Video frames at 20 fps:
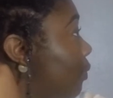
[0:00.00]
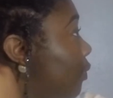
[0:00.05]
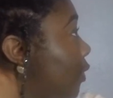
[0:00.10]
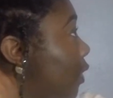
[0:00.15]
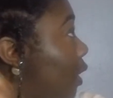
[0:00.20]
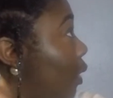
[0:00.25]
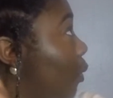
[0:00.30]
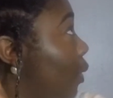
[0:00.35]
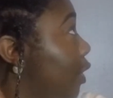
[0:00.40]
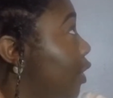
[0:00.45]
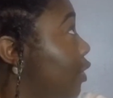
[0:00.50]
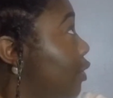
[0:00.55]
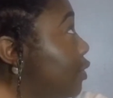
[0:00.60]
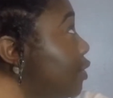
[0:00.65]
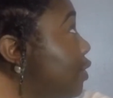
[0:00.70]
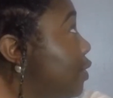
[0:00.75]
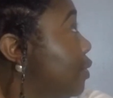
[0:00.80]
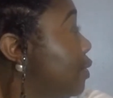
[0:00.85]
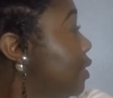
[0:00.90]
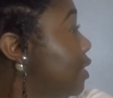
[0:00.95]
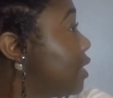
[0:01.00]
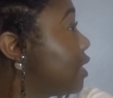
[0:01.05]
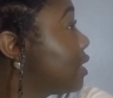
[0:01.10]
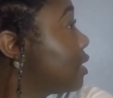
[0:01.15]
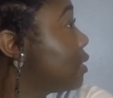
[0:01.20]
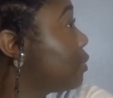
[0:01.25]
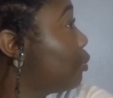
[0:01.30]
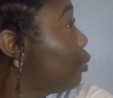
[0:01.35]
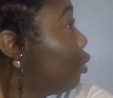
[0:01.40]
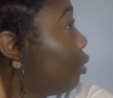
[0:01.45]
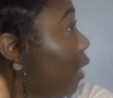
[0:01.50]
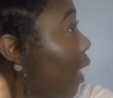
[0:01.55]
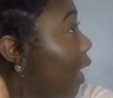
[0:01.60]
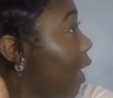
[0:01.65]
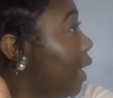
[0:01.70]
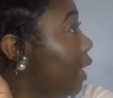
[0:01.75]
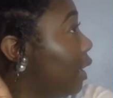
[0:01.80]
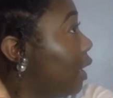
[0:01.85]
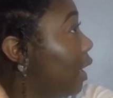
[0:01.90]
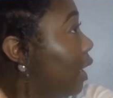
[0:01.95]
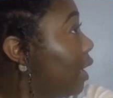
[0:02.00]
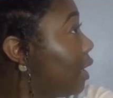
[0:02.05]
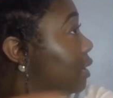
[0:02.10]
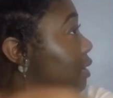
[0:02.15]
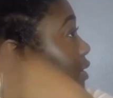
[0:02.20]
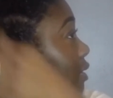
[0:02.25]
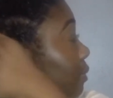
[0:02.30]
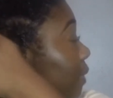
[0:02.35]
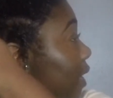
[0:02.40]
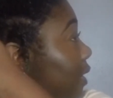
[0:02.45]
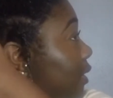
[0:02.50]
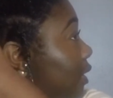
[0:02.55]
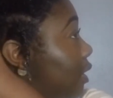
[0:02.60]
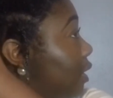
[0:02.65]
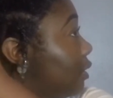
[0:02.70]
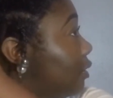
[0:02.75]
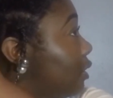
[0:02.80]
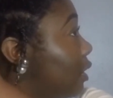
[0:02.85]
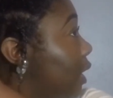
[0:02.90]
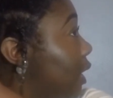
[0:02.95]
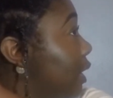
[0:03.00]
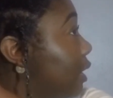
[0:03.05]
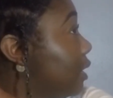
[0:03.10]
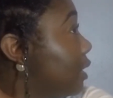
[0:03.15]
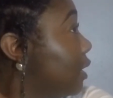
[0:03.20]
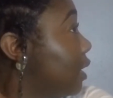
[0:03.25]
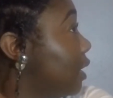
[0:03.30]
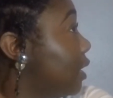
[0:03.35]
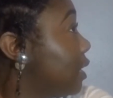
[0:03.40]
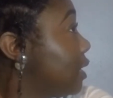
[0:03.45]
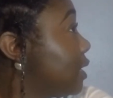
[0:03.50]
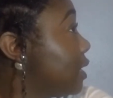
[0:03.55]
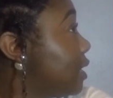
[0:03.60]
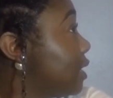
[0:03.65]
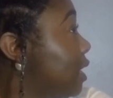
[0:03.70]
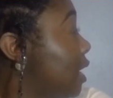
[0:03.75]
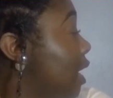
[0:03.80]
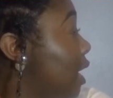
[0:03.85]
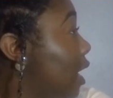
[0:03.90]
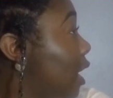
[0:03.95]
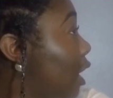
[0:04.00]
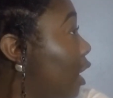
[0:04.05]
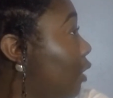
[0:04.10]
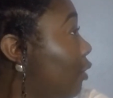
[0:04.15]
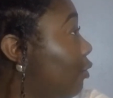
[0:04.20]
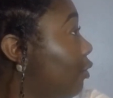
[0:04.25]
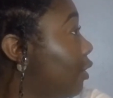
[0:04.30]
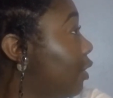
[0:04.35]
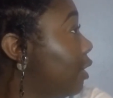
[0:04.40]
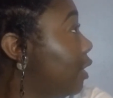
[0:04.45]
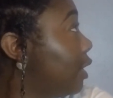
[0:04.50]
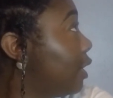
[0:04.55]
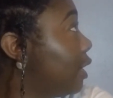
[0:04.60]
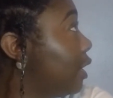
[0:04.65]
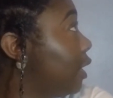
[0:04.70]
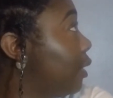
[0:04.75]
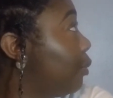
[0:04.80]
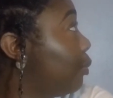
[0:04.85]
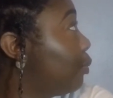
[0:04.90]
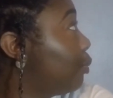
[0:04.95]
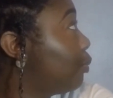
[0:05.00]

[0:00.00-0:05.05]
And when you do the spraying hands method like this, it really